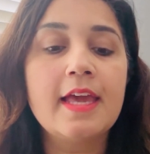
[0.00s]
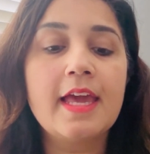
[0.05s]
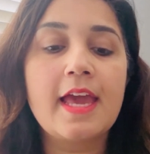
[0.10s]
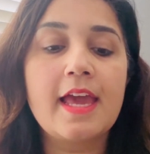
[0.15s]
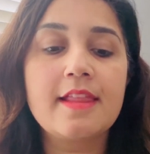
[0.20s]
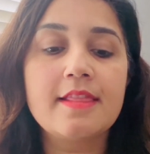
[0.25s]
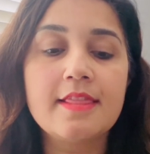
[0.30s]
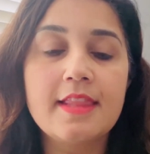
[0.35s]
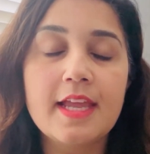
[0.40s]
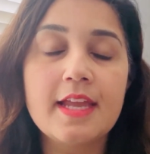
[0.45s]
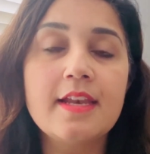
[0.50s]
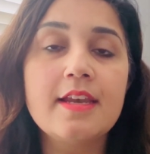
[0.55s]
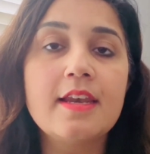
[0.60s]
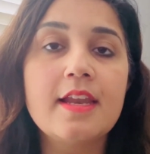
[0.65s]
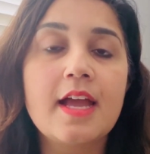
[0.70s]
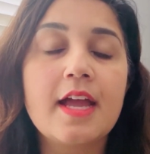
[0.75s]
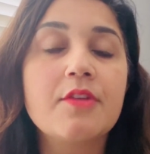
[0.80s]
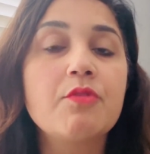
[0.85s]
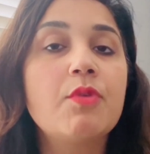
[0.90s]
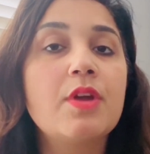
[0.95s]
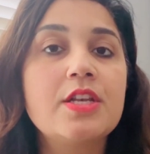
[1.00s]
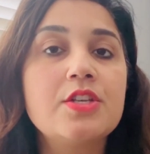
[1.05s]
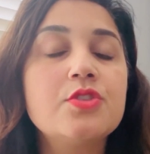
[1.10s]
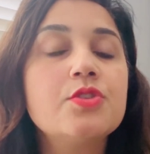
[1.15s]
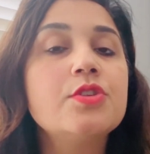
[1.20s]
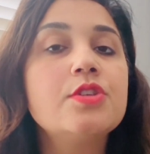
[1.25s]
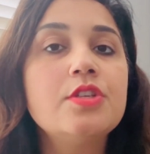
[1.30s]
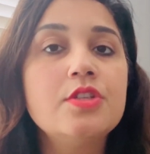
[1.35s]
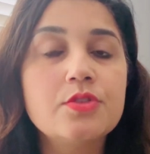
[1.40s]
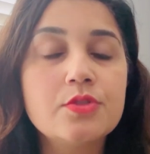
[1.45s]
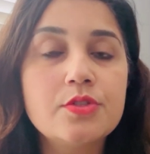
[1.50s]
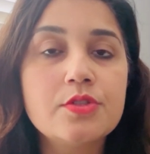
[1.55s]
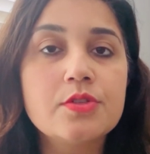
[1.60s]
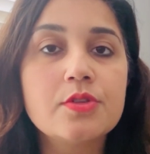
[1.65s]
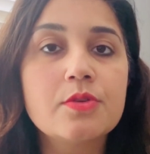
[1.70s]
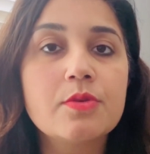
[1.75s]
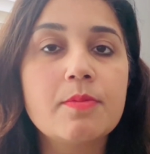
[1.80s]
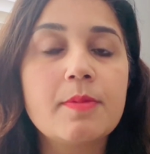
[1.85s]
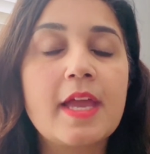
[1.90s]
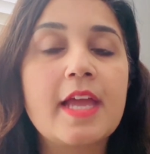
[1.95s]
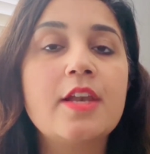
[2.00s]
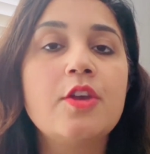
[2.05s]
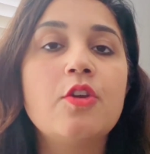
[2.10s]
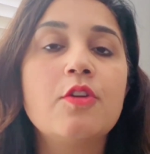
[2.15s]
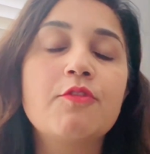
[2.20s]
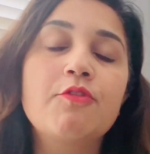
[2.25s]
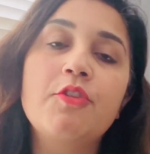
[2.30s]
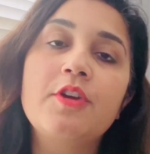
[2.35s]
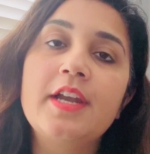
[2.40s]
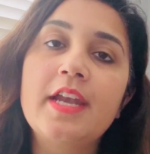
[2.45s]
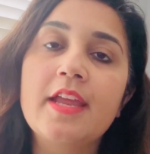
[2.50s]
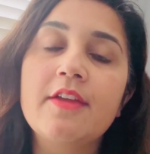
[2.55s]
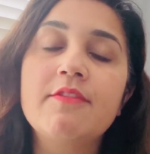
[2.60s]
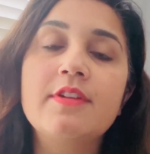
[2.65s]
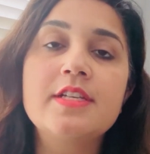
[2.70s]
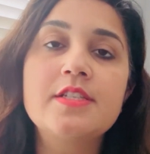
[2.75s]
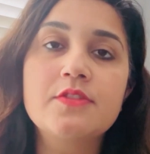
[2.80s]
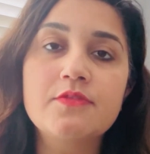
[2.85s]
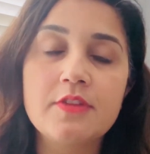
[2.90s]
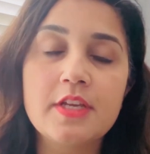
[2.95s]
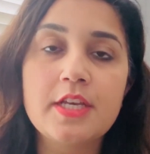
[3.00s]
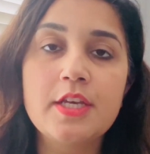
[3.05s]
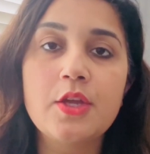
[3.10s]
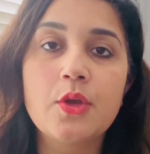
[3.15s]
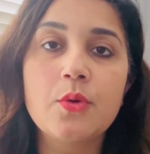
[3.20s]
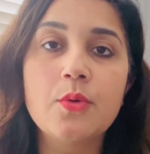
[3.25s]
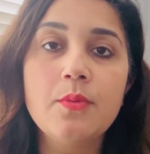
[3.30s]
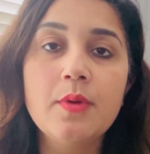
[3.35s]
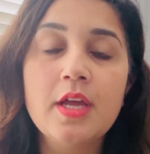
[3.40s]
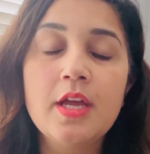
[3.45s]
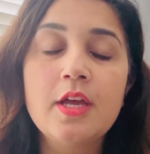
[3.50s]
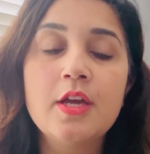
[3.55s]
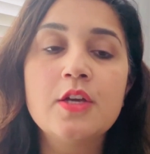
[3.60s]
And then I went to YouTube and looked for David's video.